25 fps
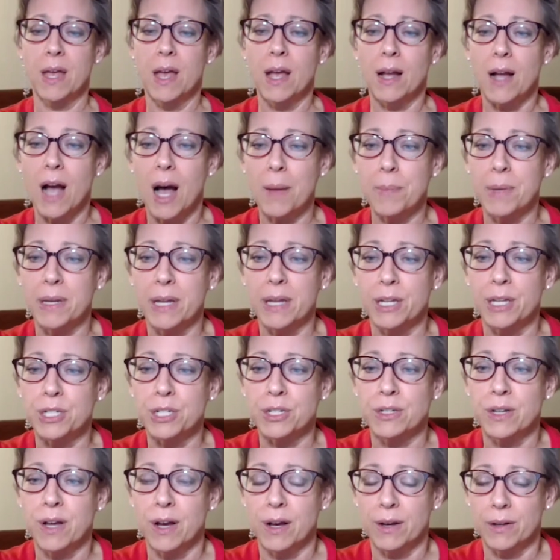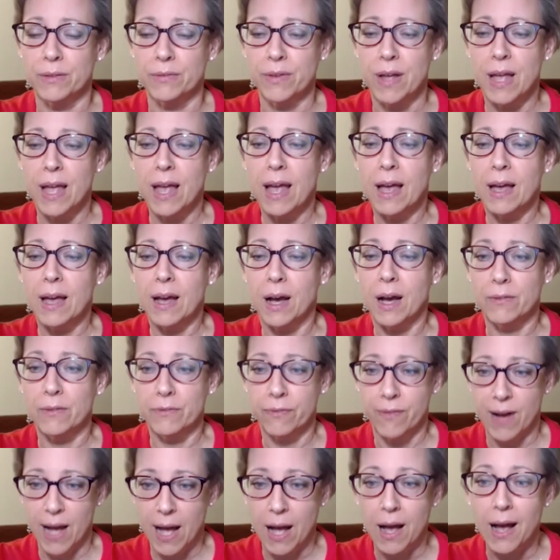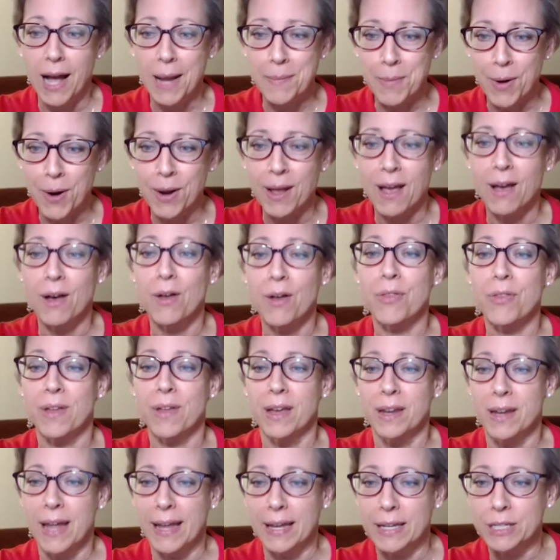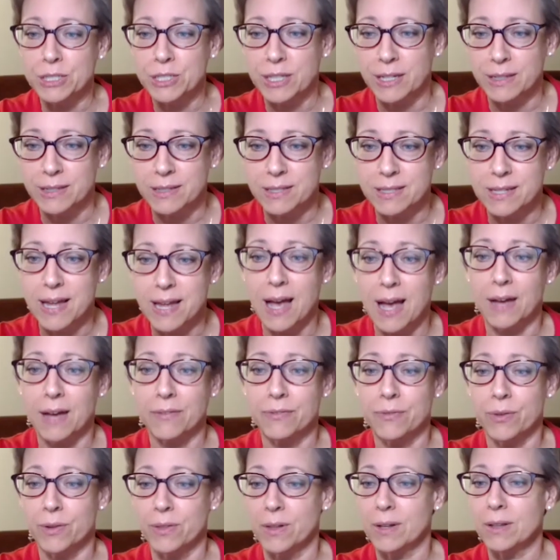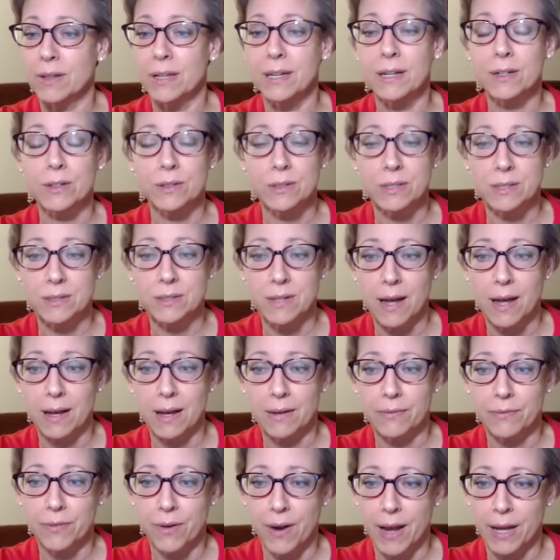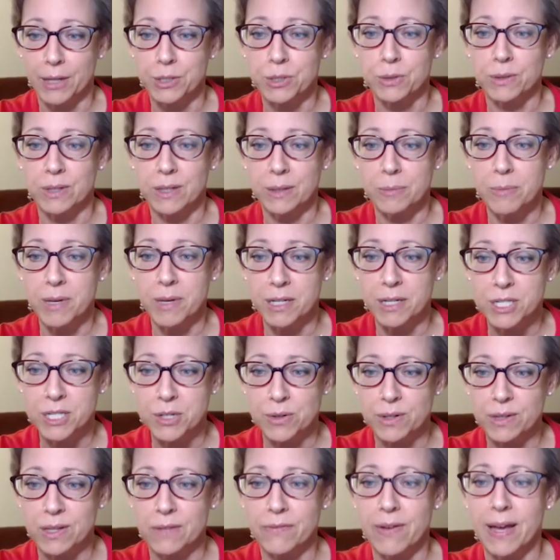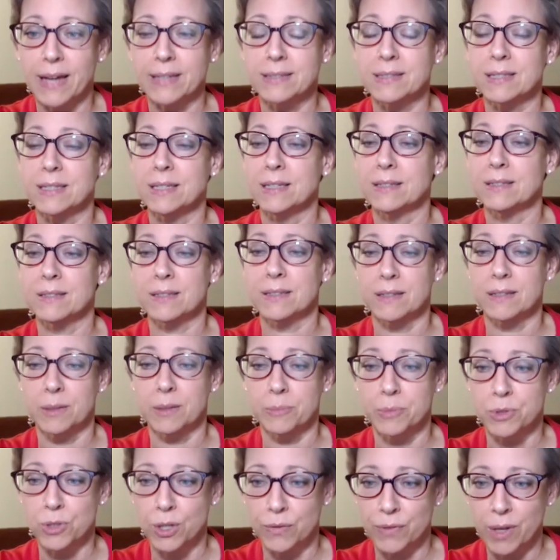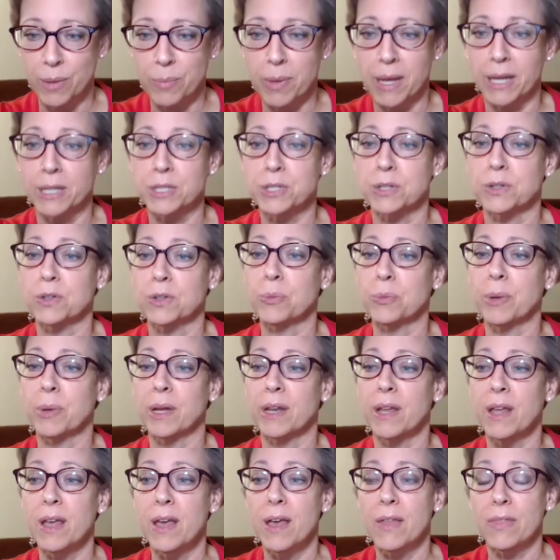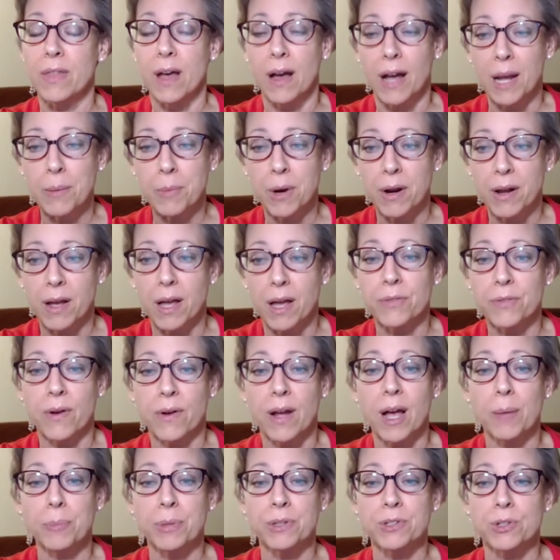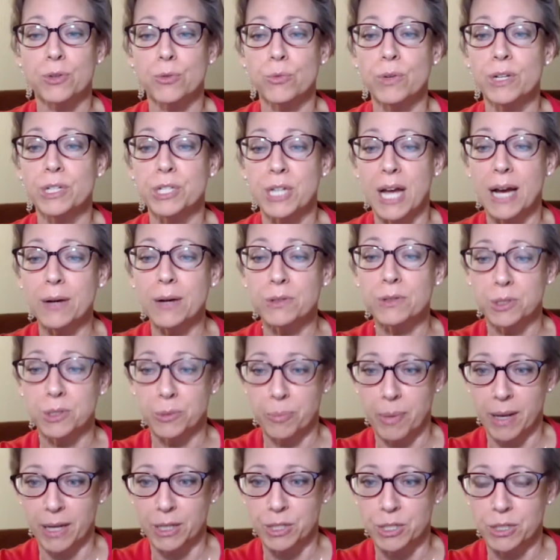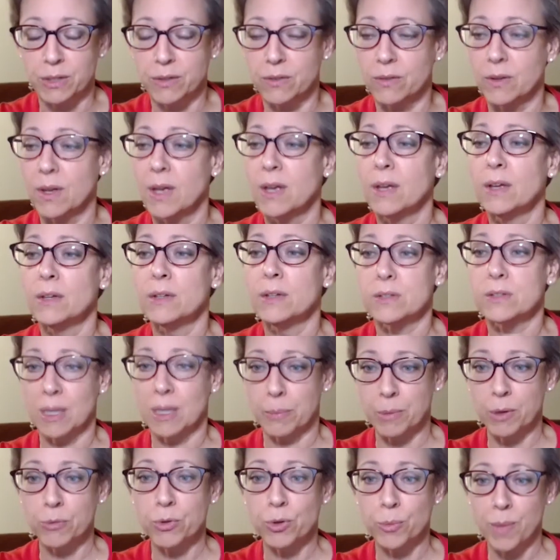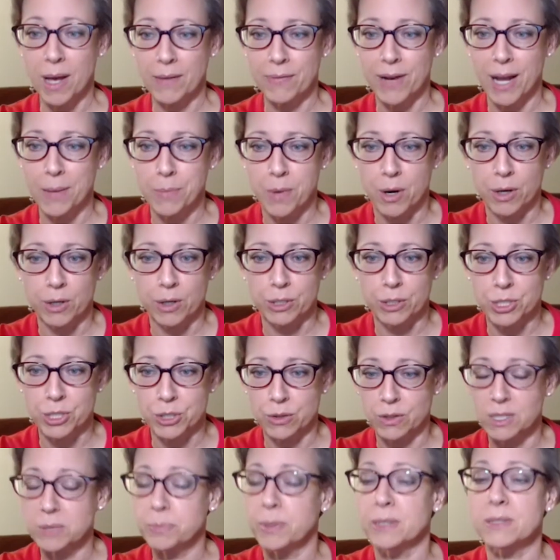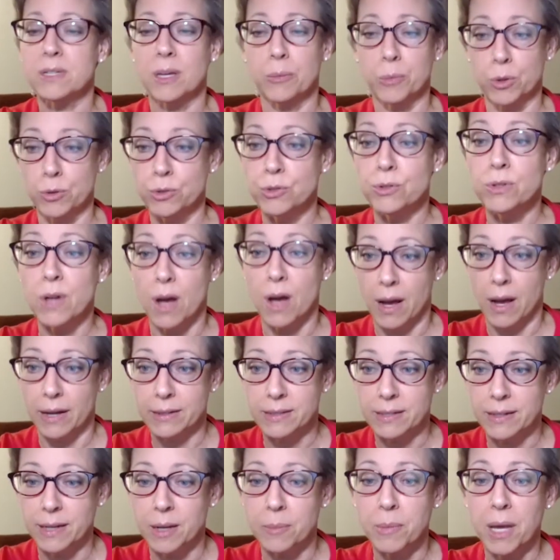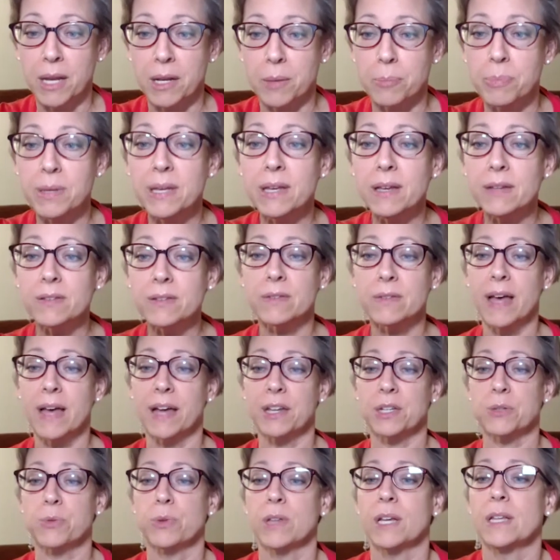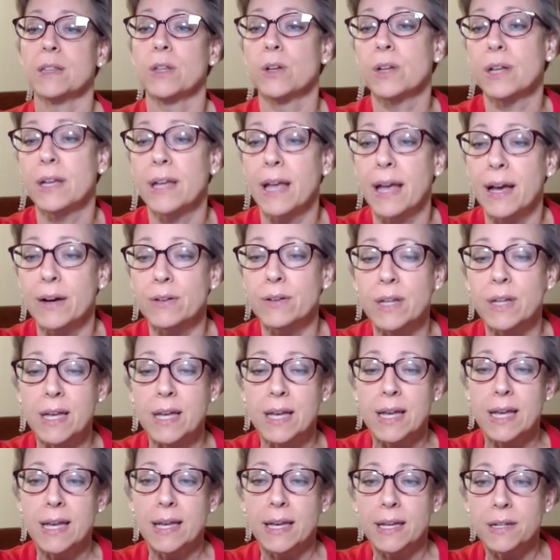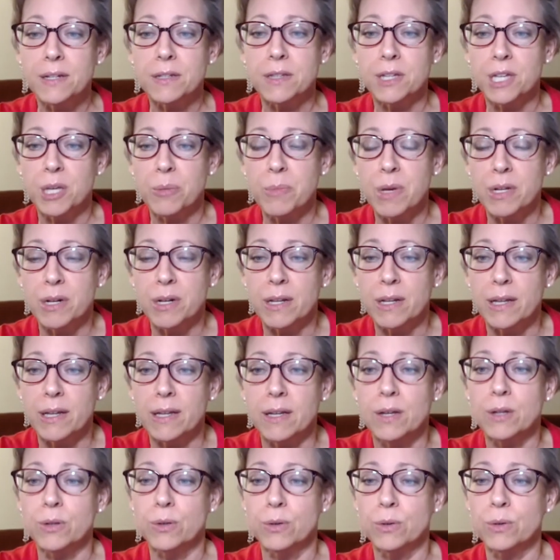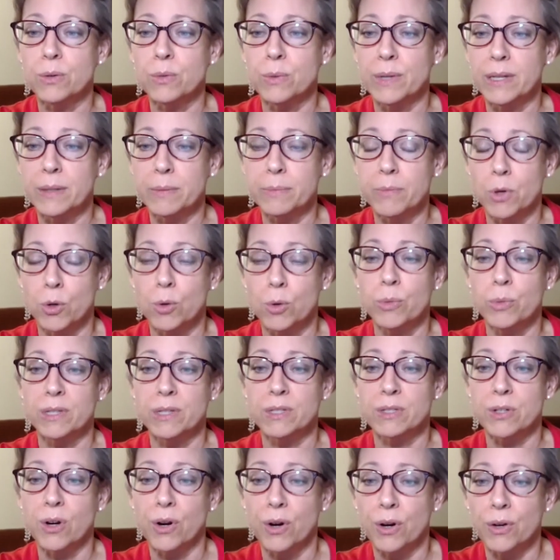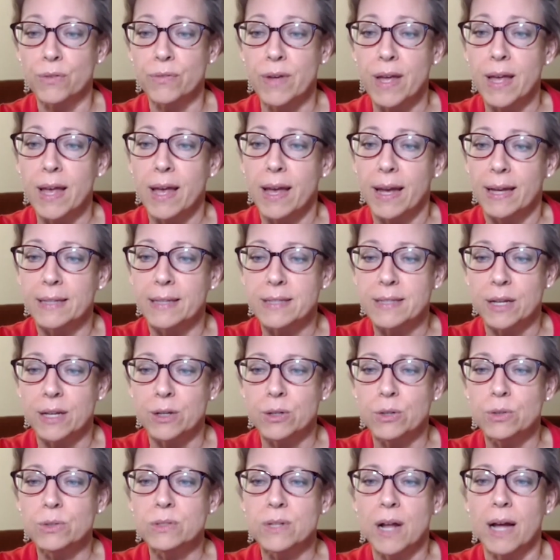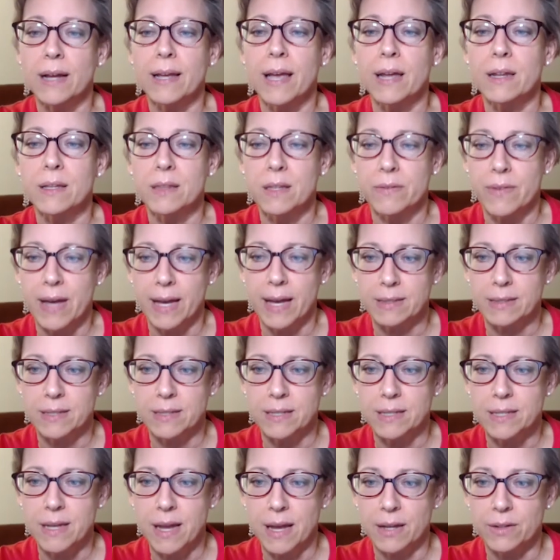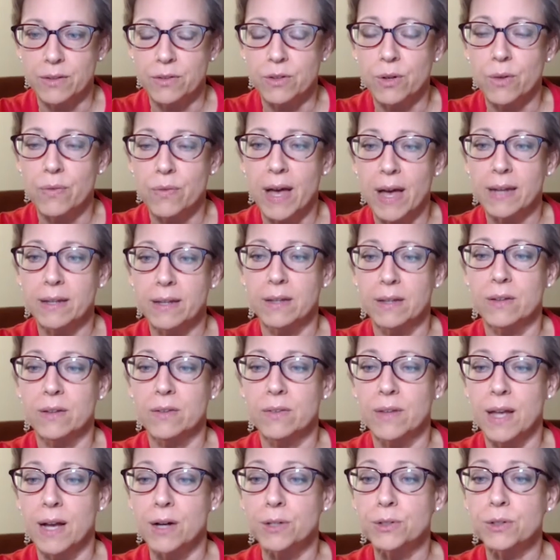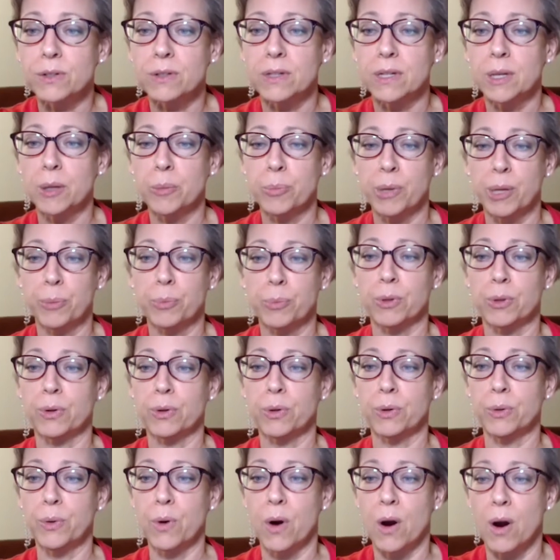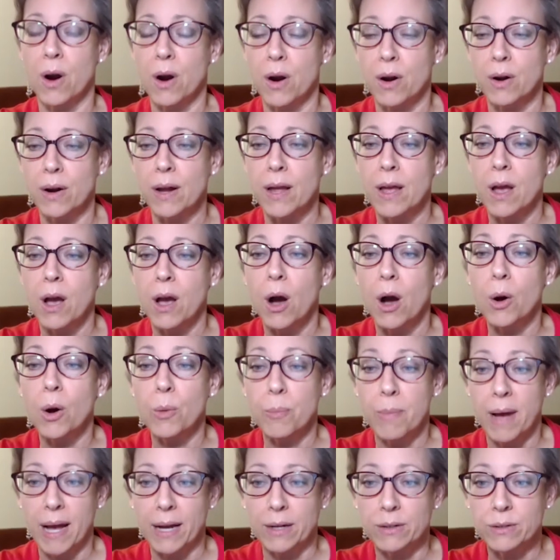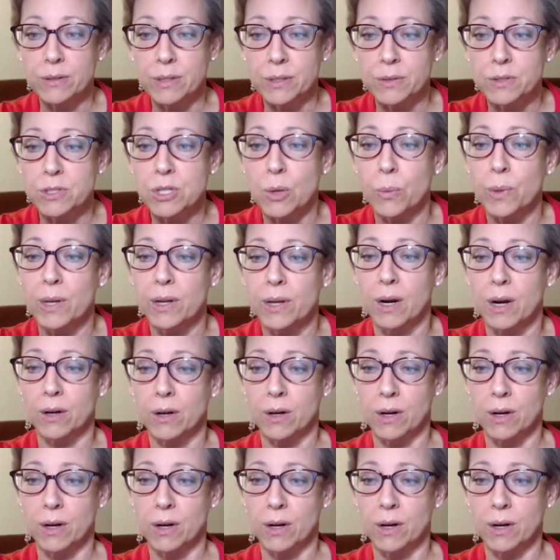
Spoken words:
combination of Highmark Health and AHN staff for the clinical staff for actually administering the vaccines and observing patients, but the Highmark Health for helping to reach out to patients, some of whom have Highmark insurance, but some who do not. And a piece of that is really looking out into the community whom we serve and say, who's not getting the vaccine yet? So that is elderly people who are homebound. So we are